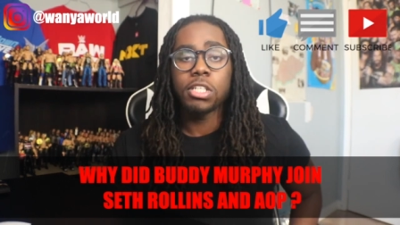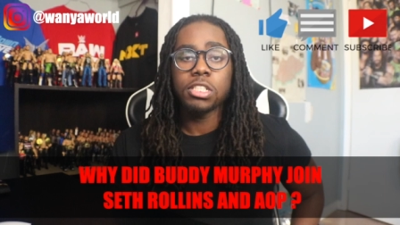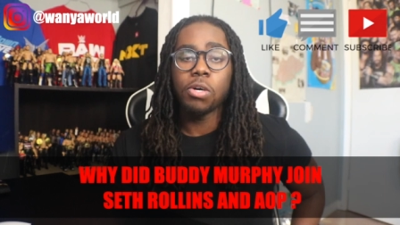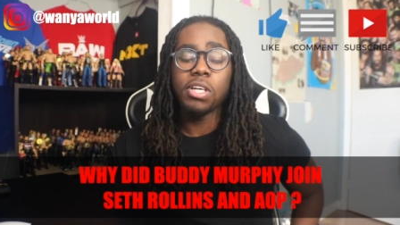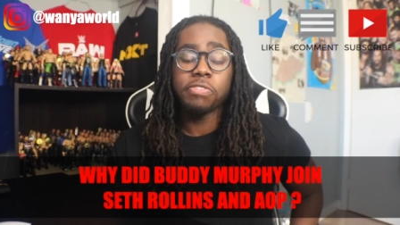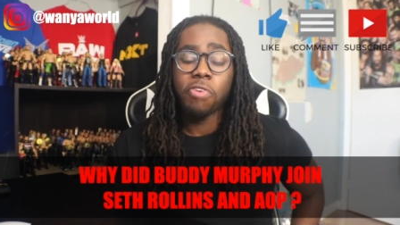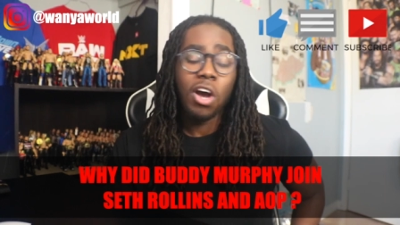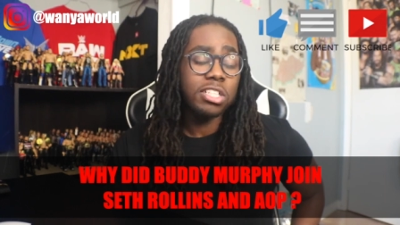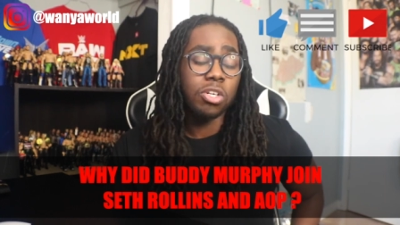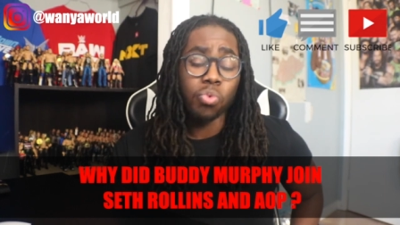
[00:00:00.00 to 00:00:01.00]
So as far
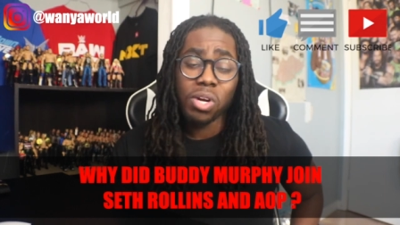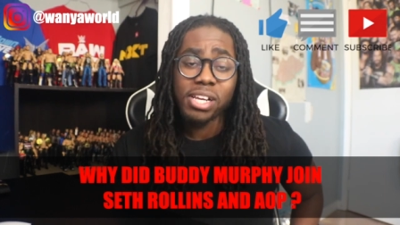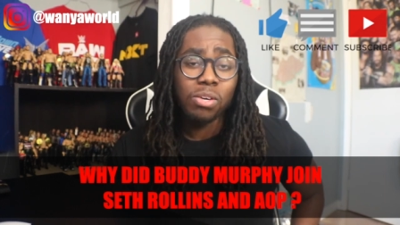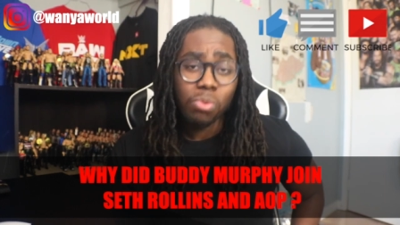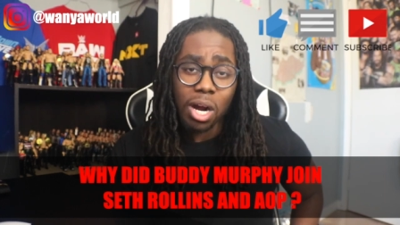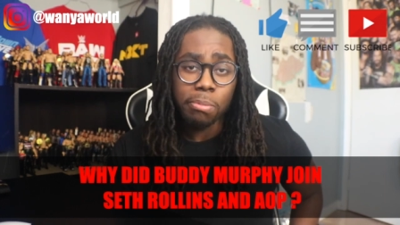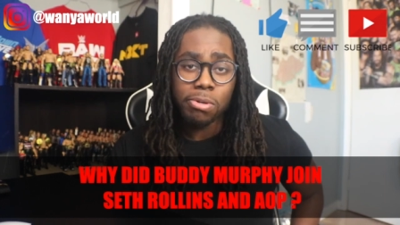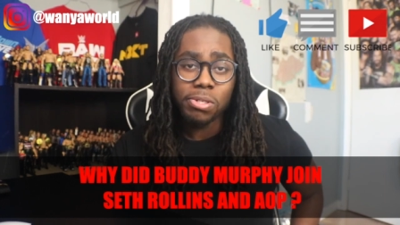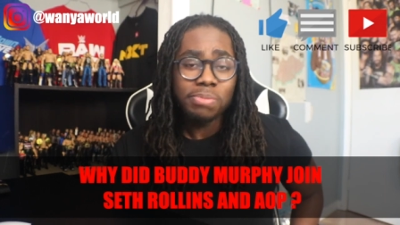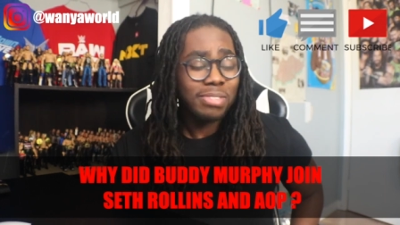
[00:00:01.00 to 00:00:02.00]
as the Royal
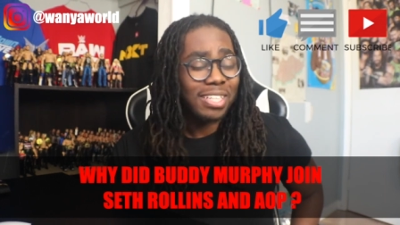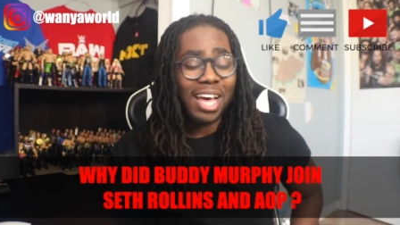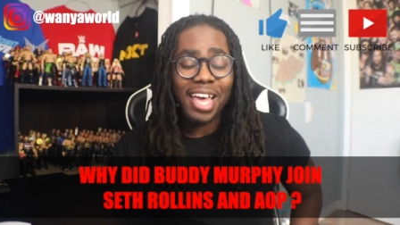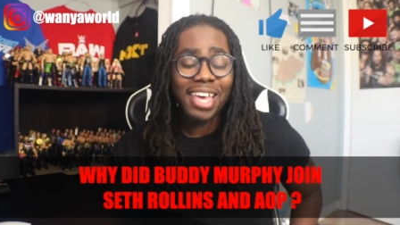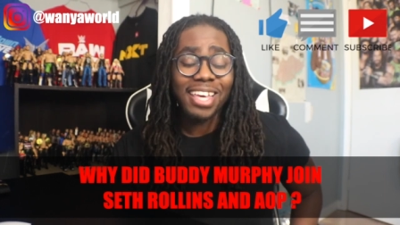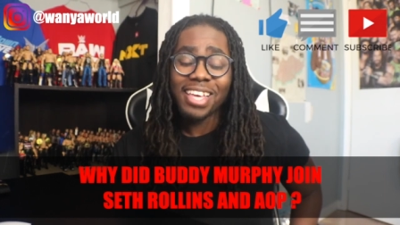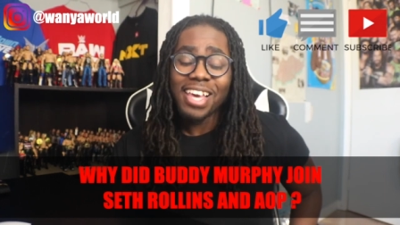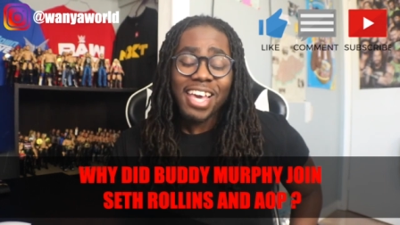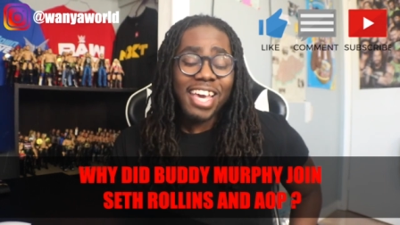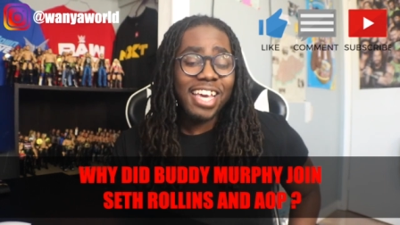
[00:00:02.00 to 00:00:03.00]
Rumble,
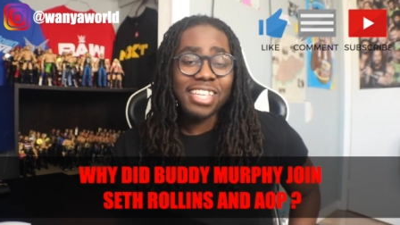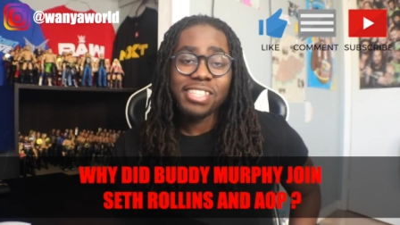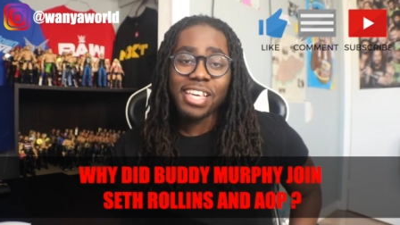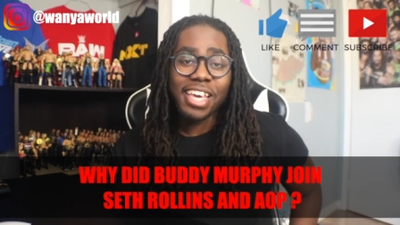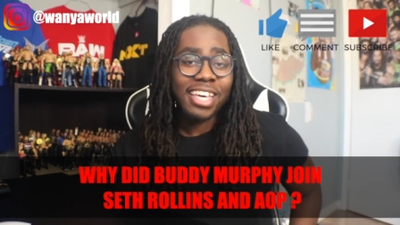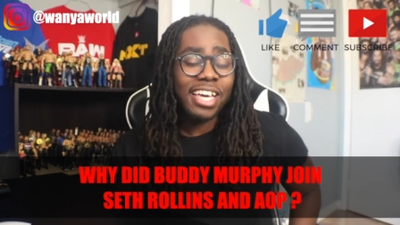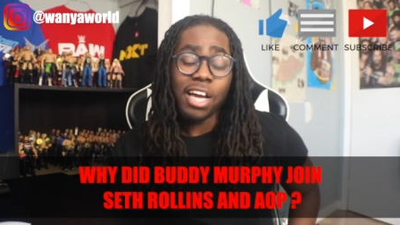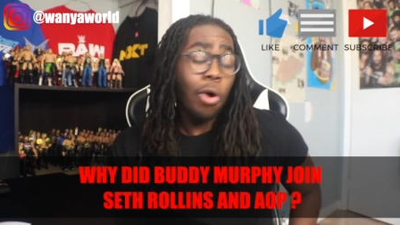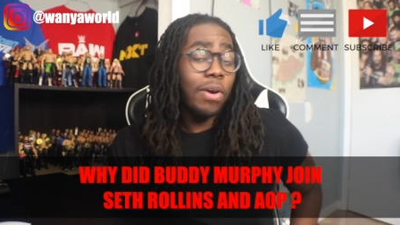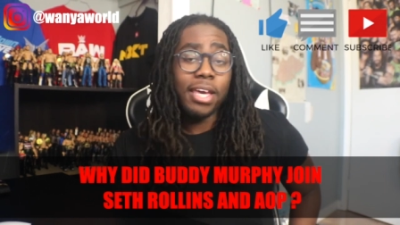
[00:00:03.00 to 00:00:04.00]
it can
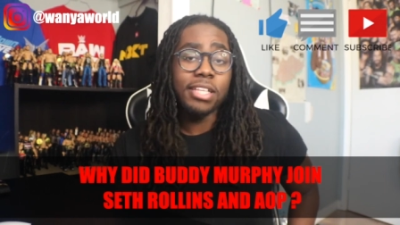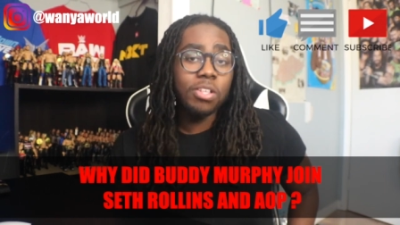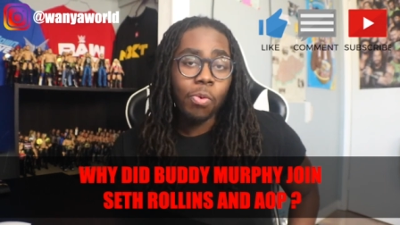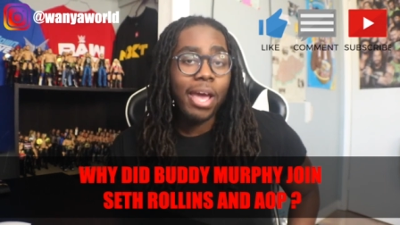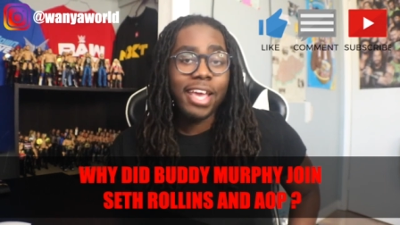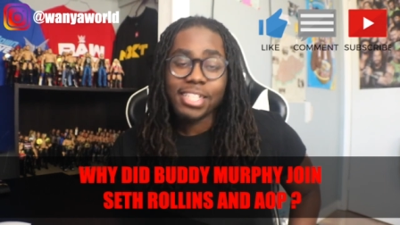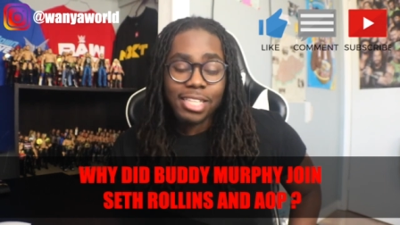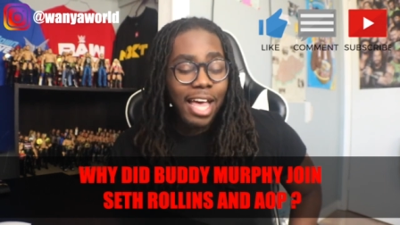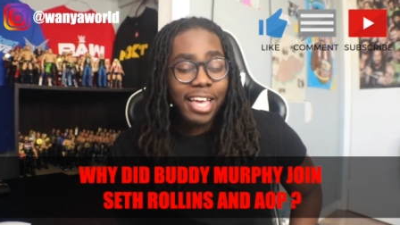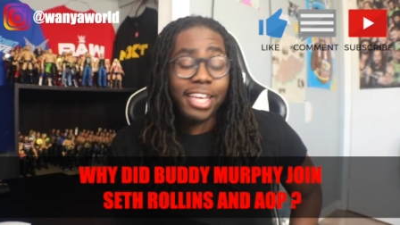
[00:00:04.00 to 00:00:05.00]
go either way. It's
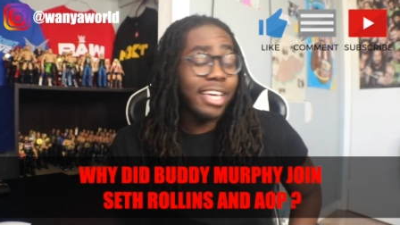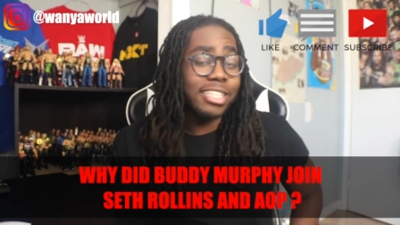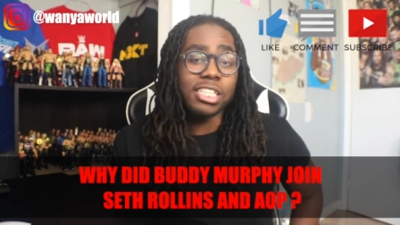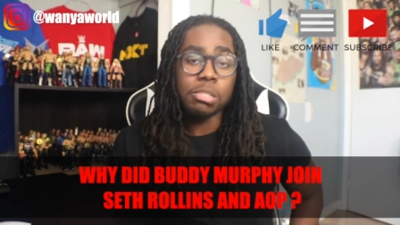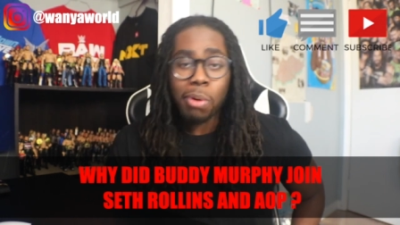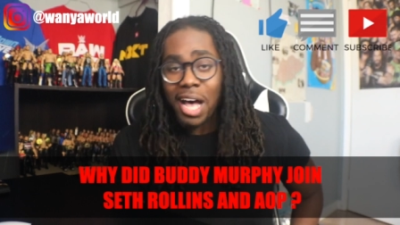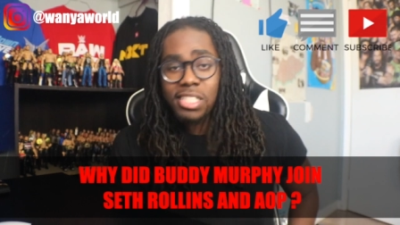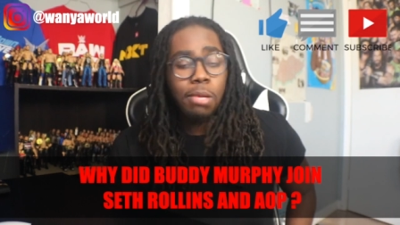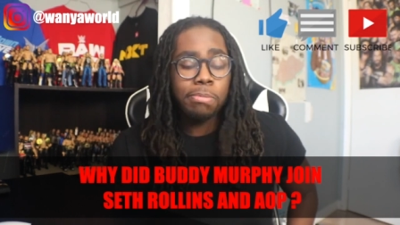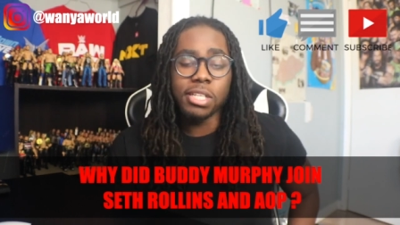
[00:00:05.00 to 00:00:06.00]
endless
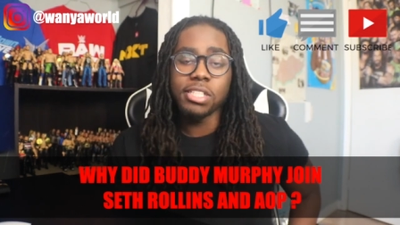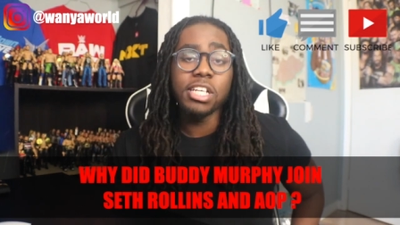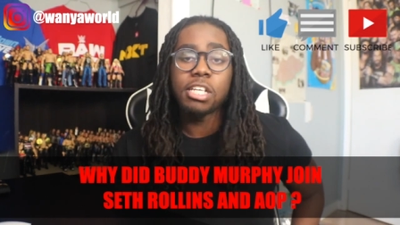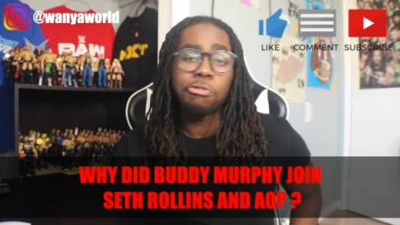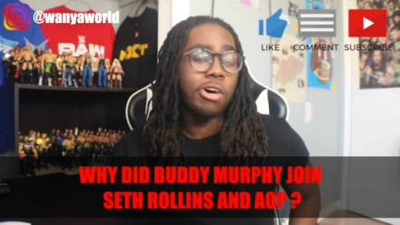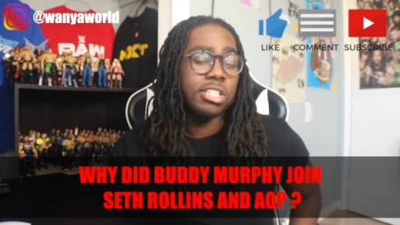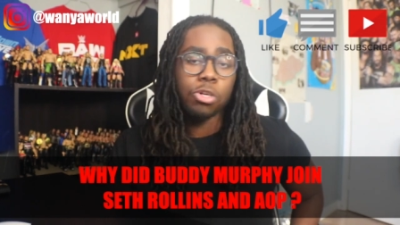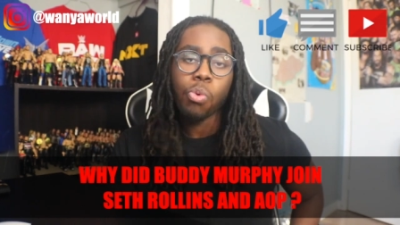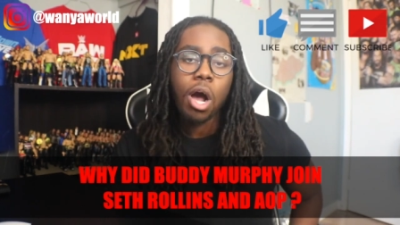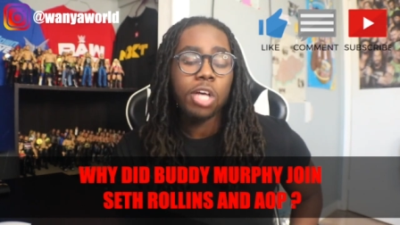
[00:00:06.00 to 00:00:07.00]
possibility as far as the
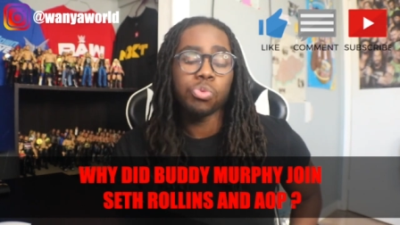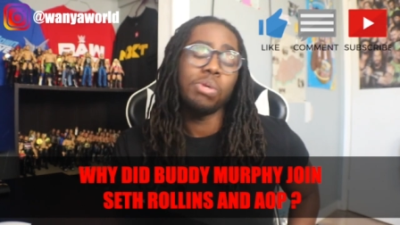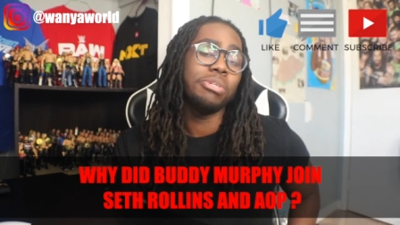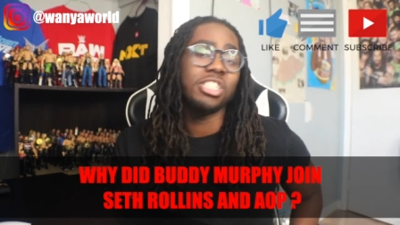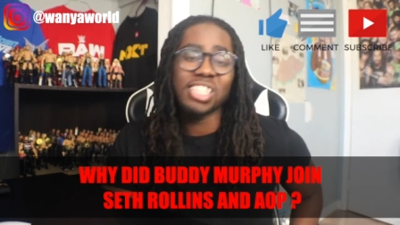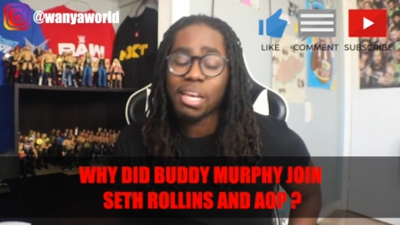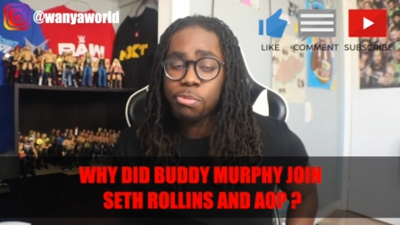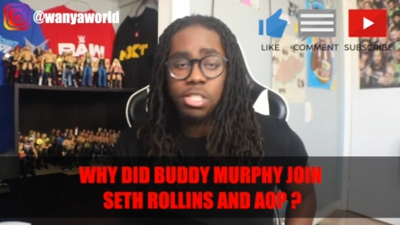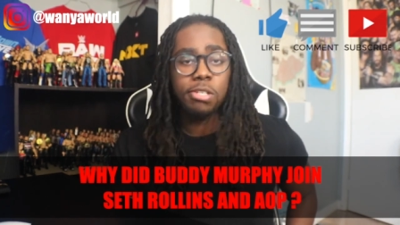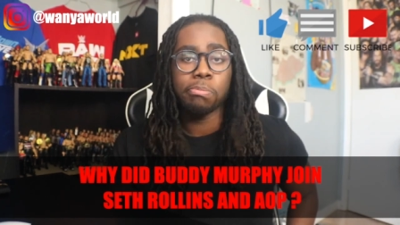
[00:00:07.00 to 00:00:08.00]
Raw's Women's
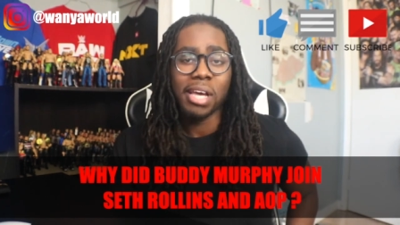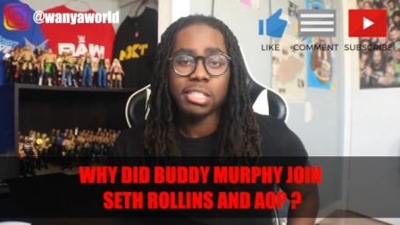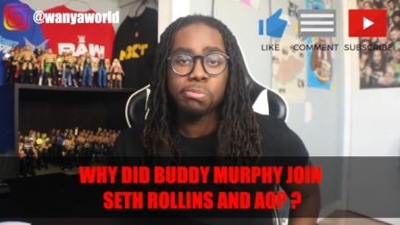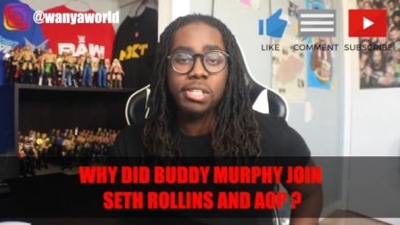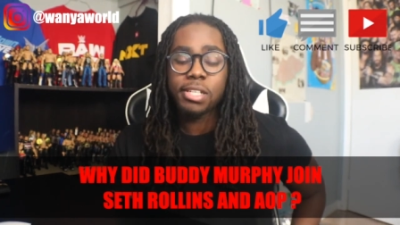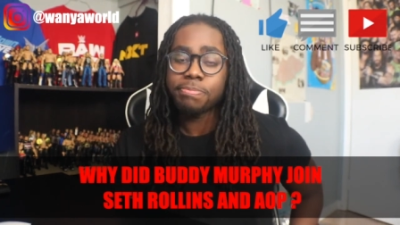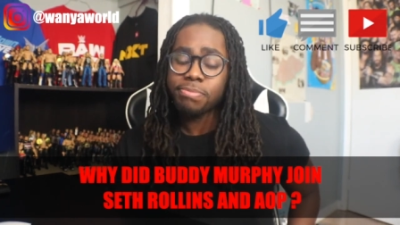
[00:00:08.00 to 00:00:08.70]
Championship match. But